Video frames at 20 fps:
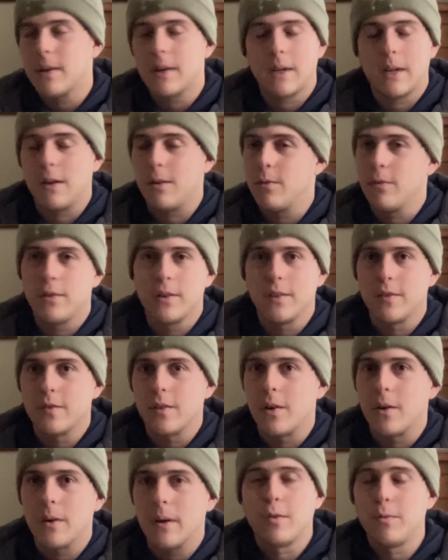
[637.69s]
I don't think
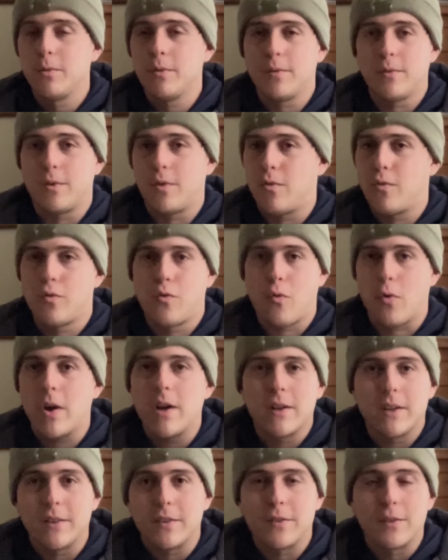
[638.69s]
so. So he was great
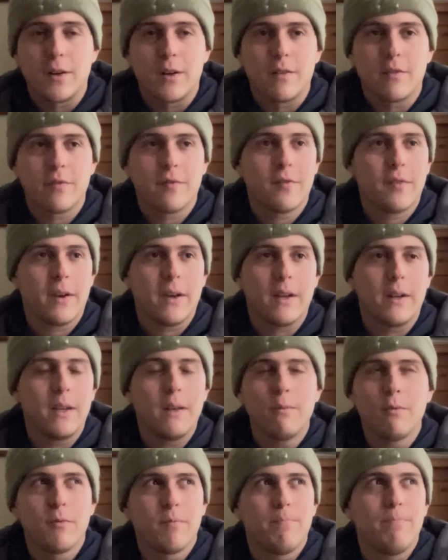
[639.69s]
in that stuff, and he
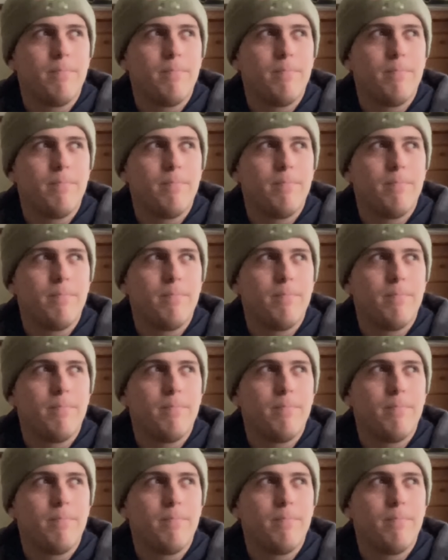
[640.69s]
was